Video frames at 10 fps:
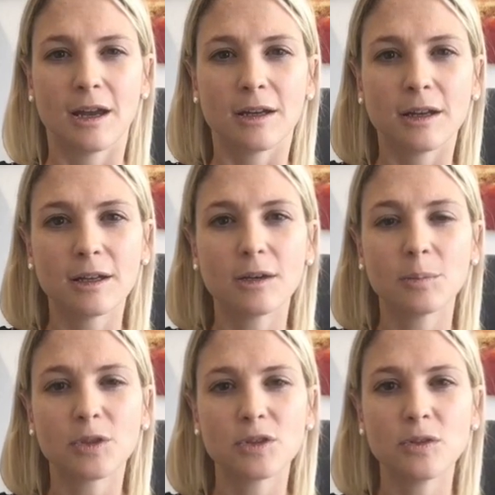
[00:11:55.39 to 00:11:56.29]
Another
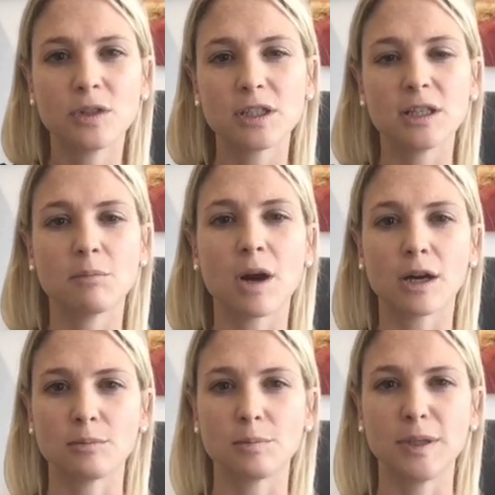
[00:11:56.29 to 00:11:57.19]
opportunity
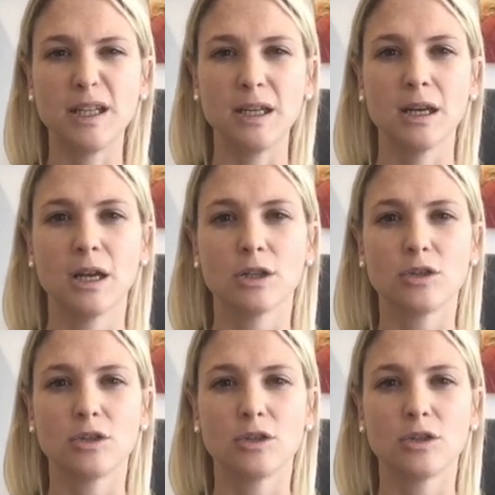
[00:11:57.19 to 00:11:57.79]
might be